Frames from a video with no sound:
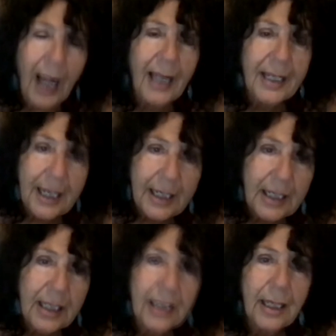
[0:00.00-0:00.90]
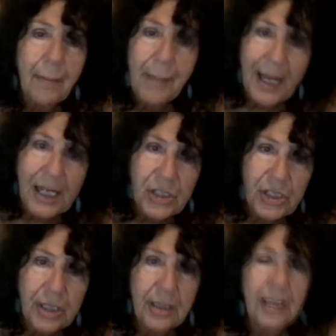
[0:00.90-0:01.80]
I cannot
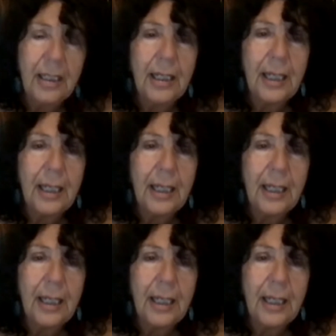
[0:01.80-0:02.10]
imagine